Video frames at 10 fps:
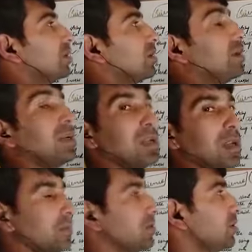critical
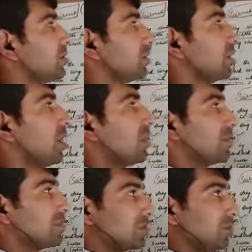appreciation.
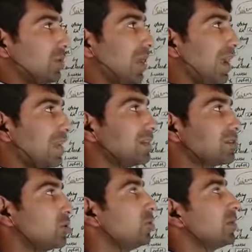The story highlights
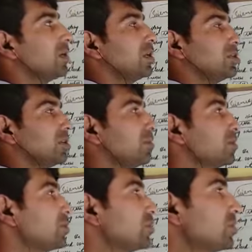human nature,
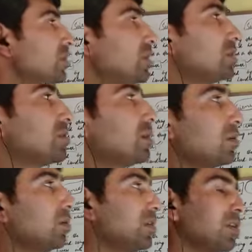misusing her
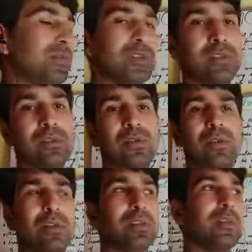own inventions or
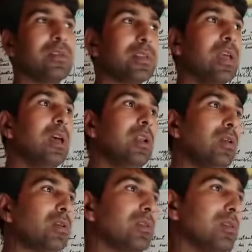discoveries.
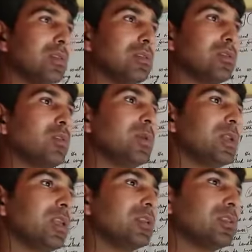Look, it's human
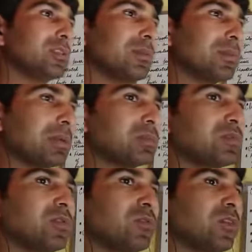nature. Sometimes
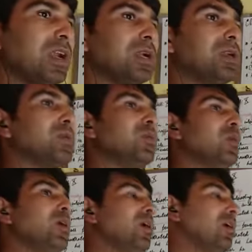we fell to
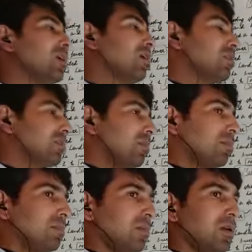
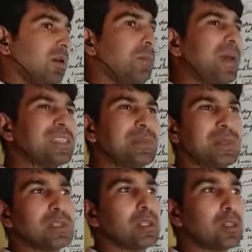some
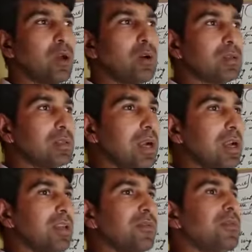pessimistic thoughts that
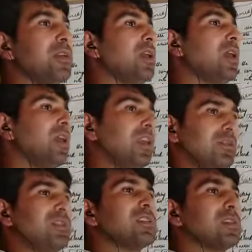if we
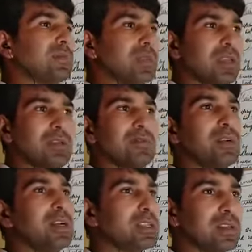invent something, we
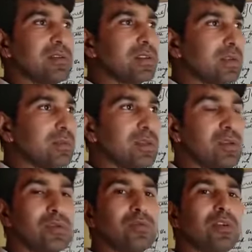discover something,
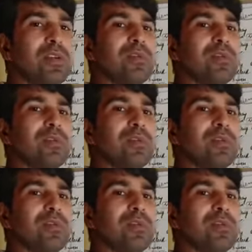usually